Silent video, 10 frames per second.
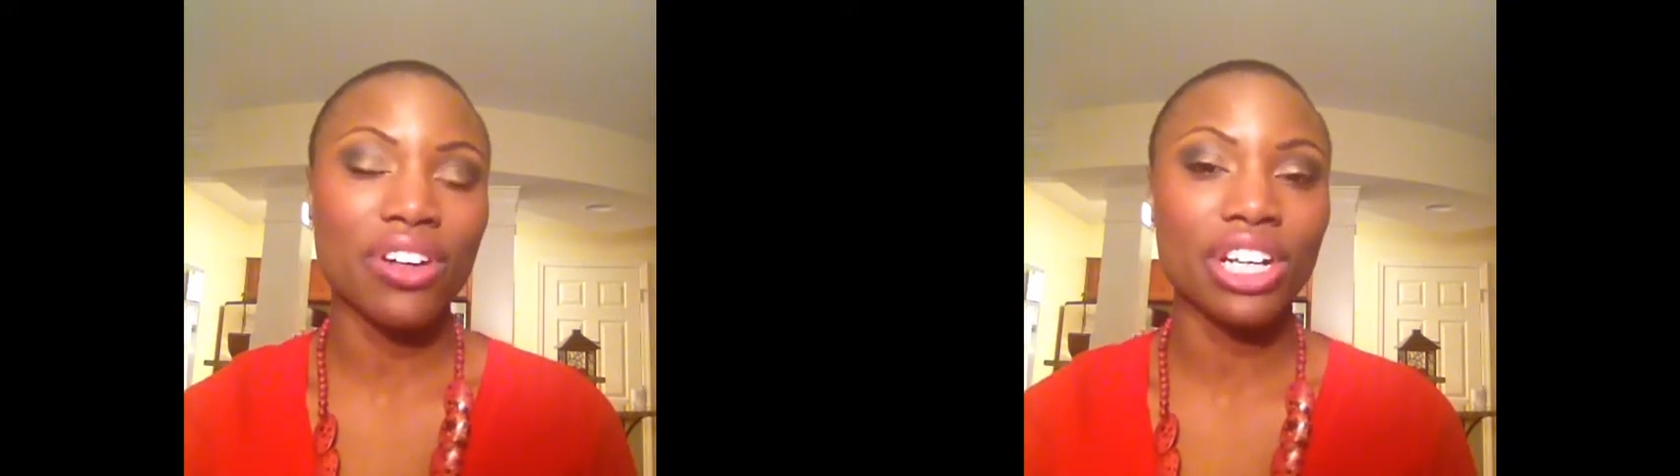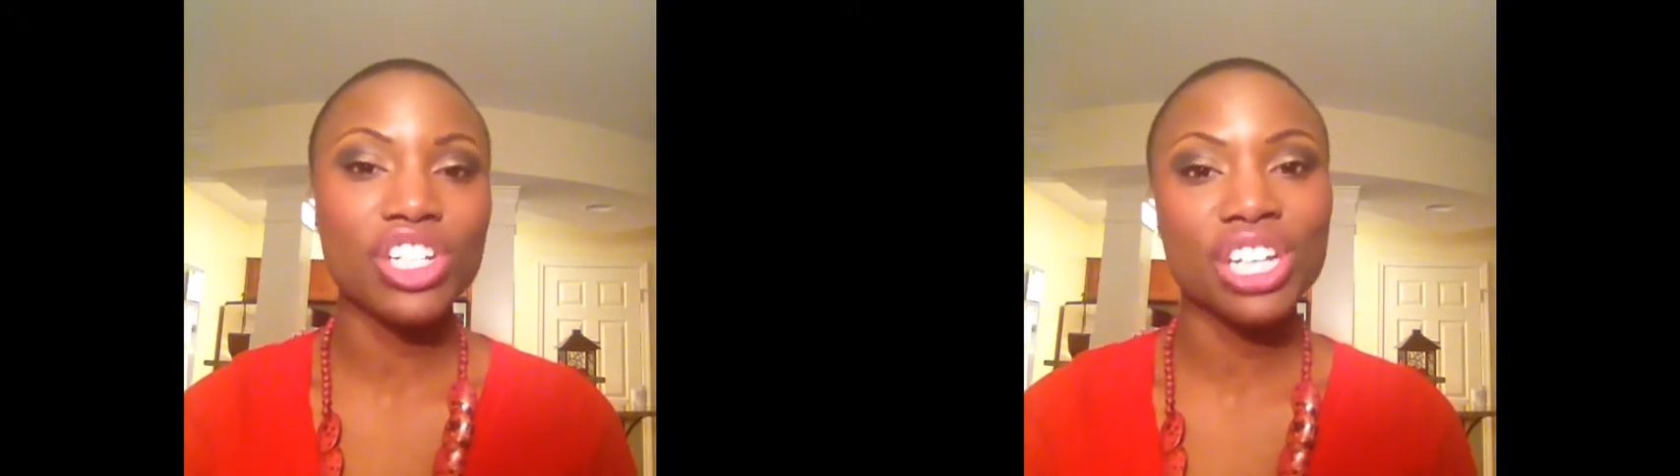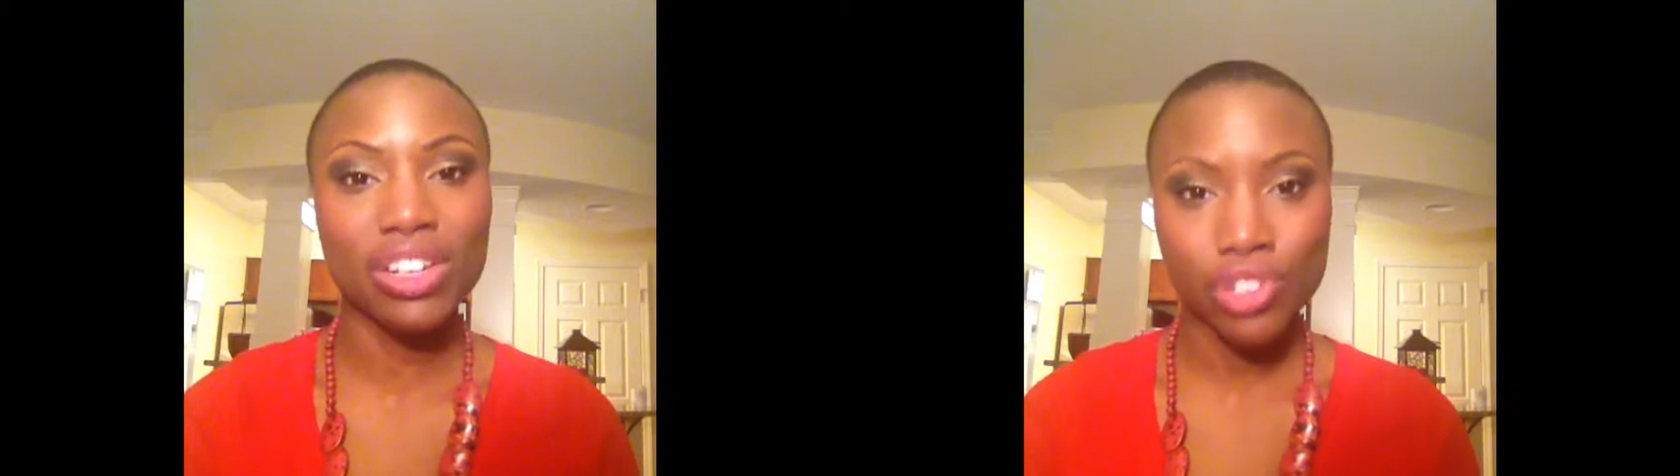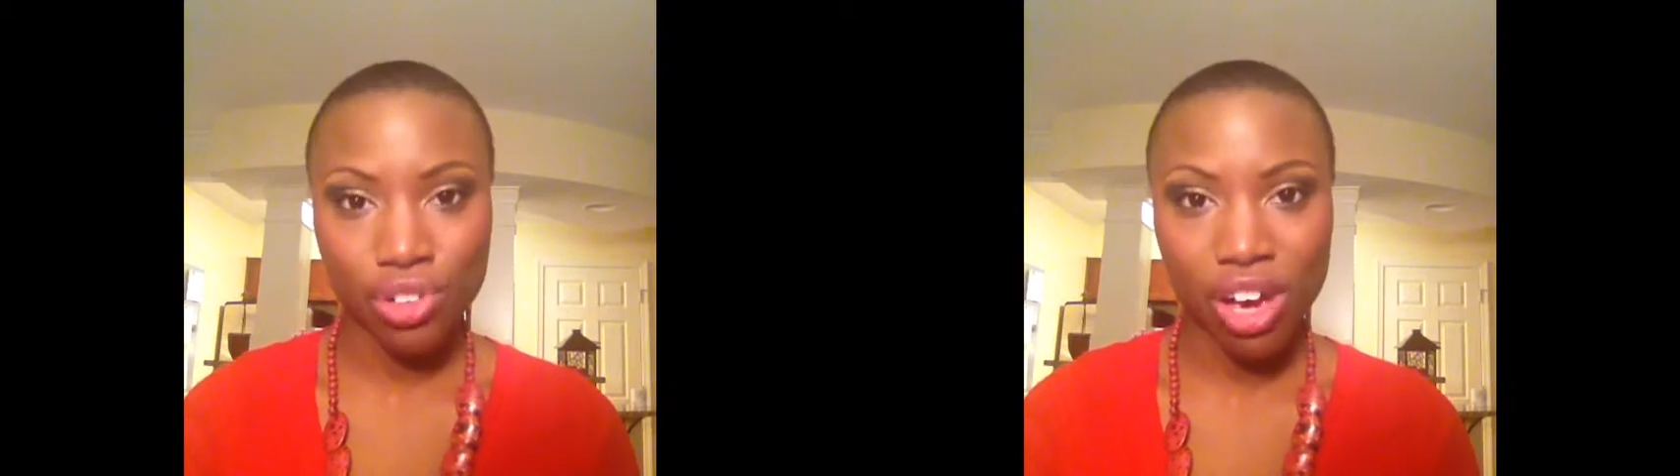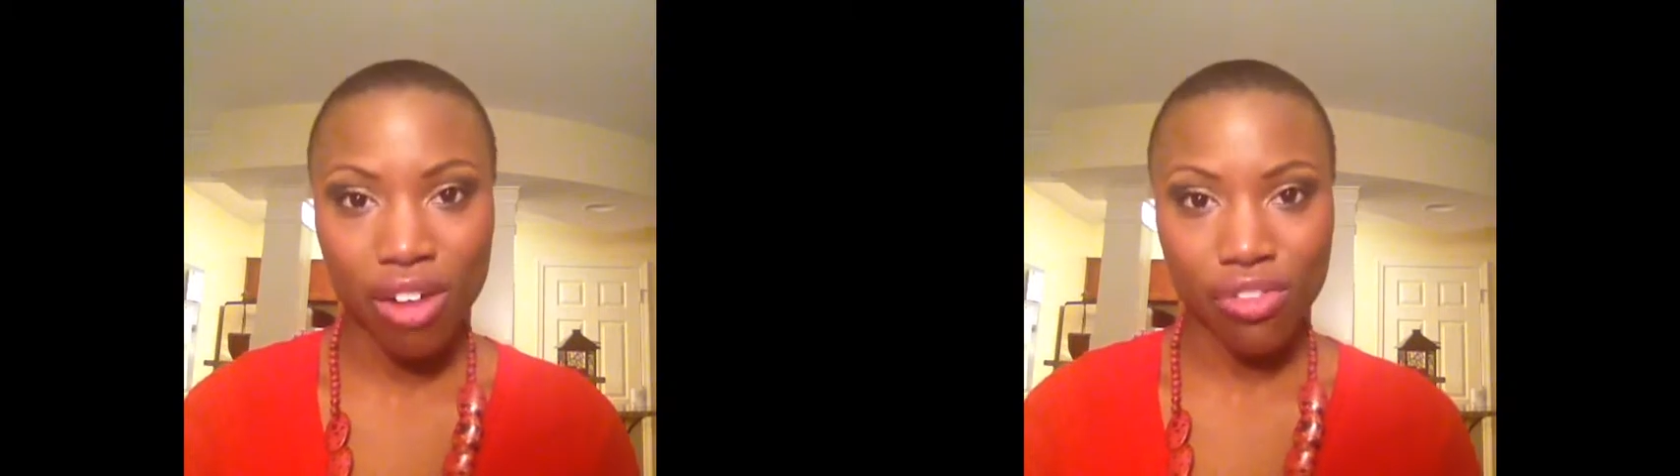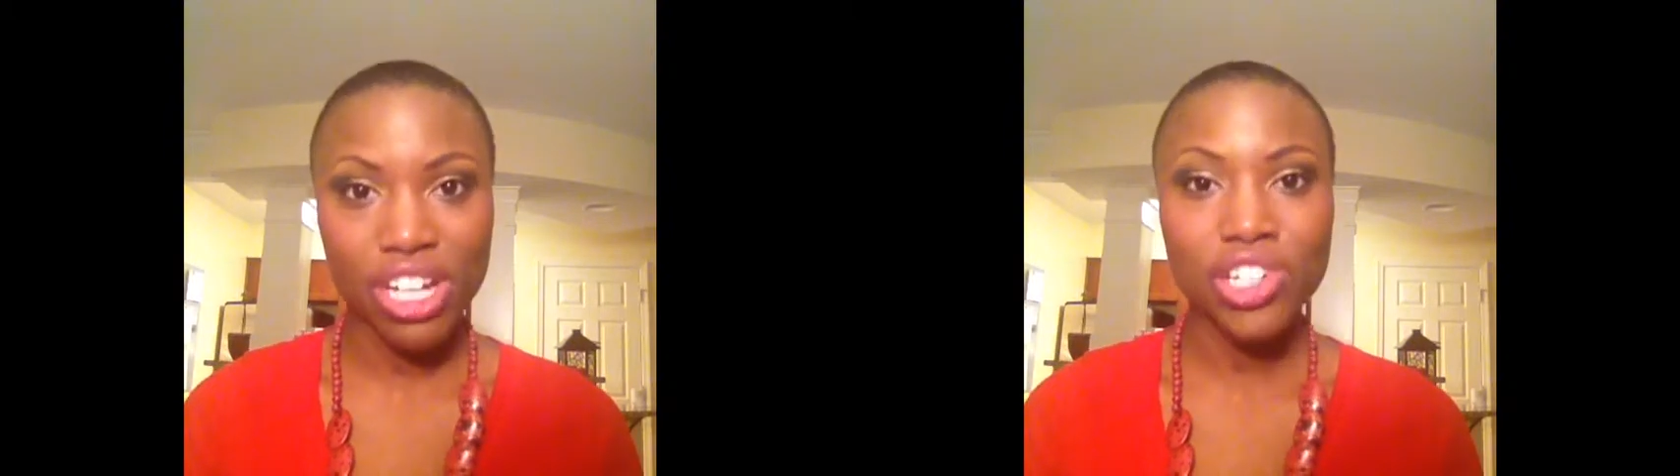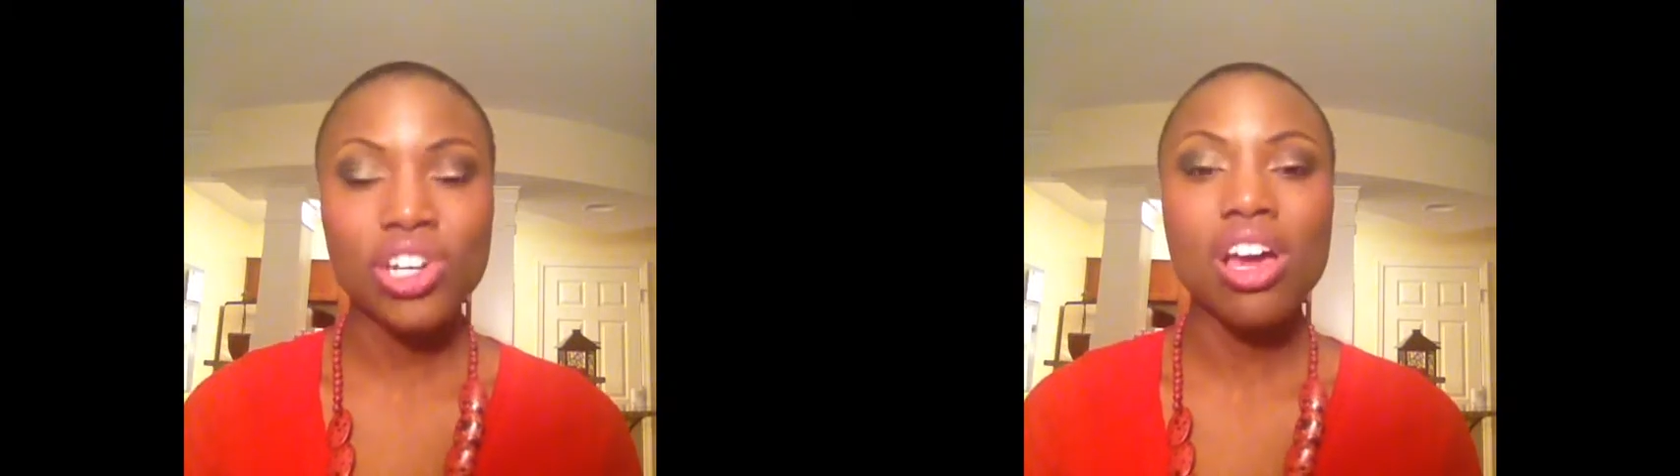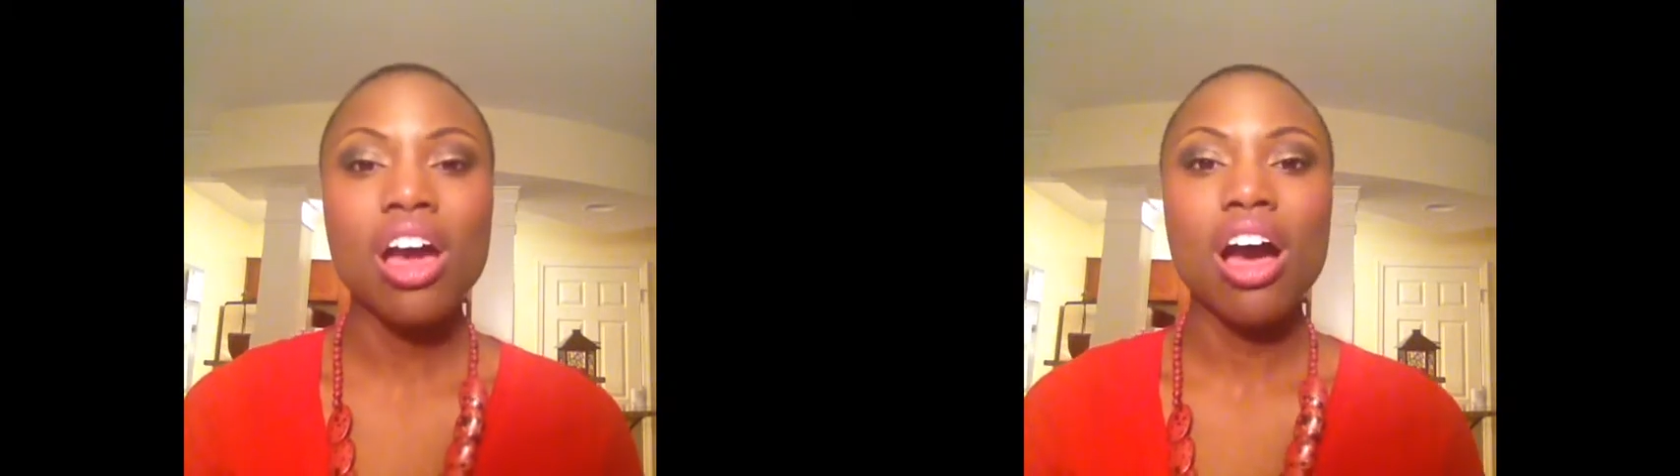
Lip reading: foundation gives you coverage.